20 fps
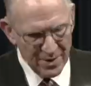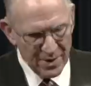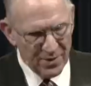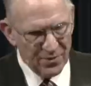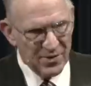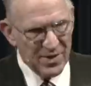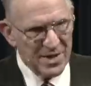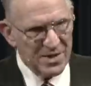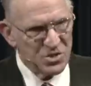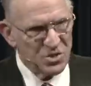
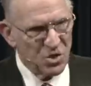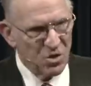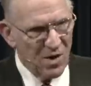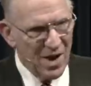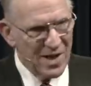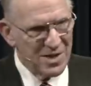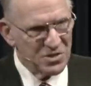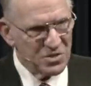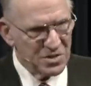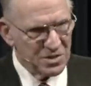These
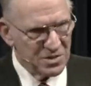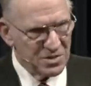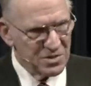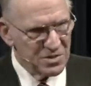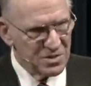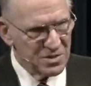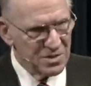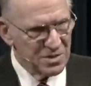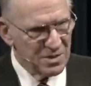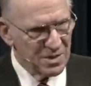
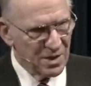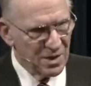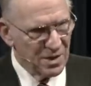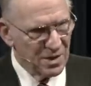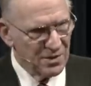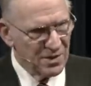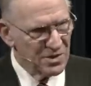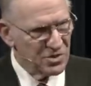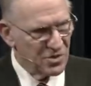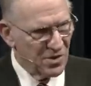crises
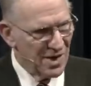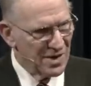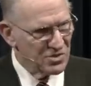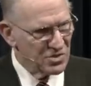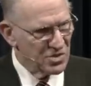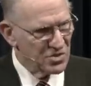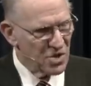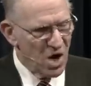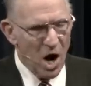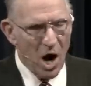
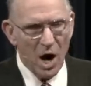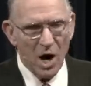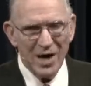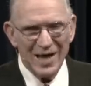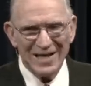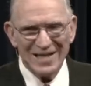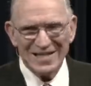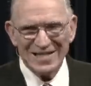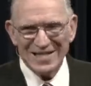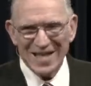are
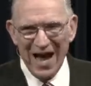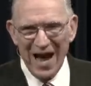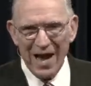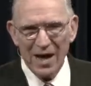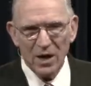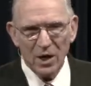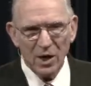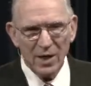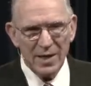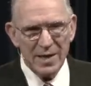
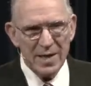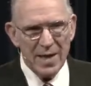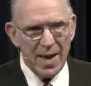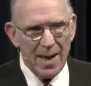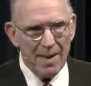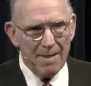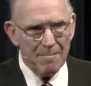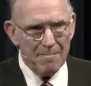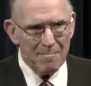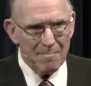entirely
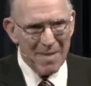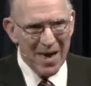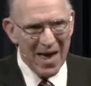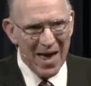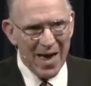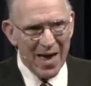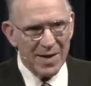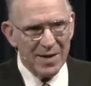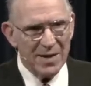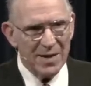
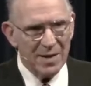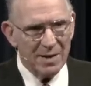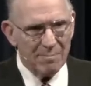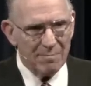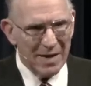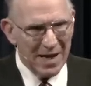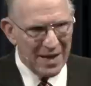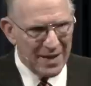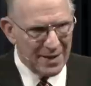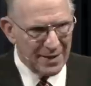
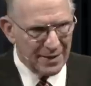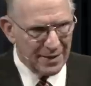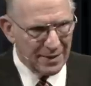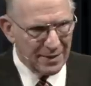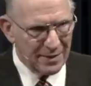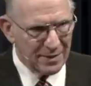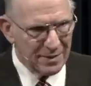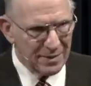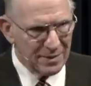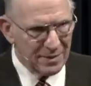man-made.
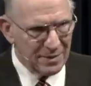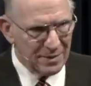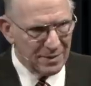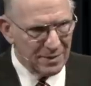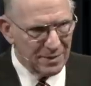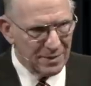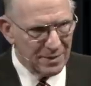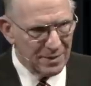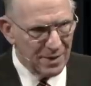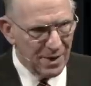
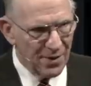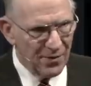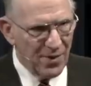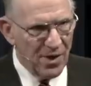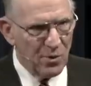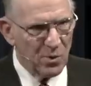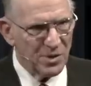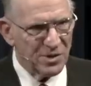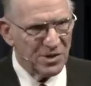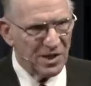
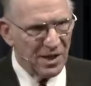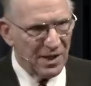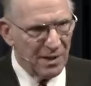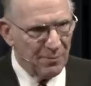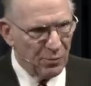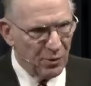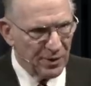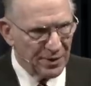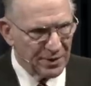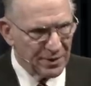They were
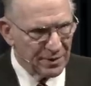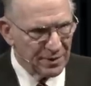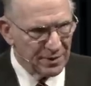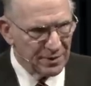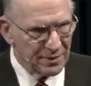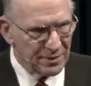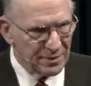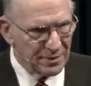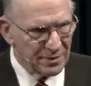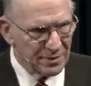deliberate.
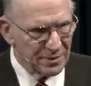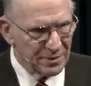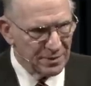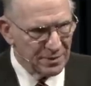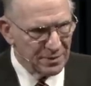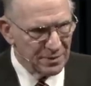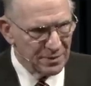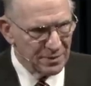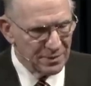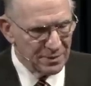
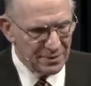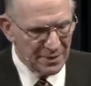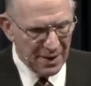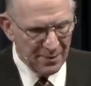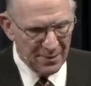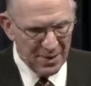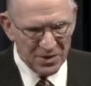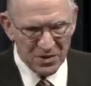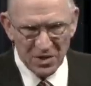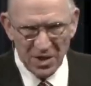That
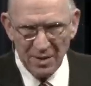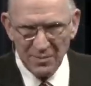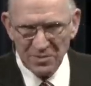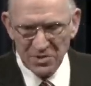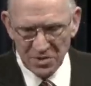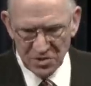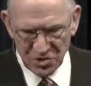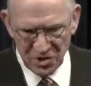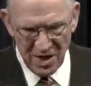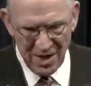may come
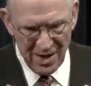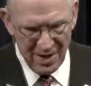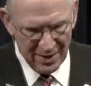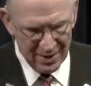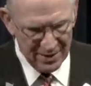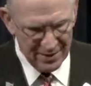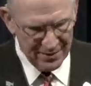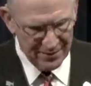as a shock.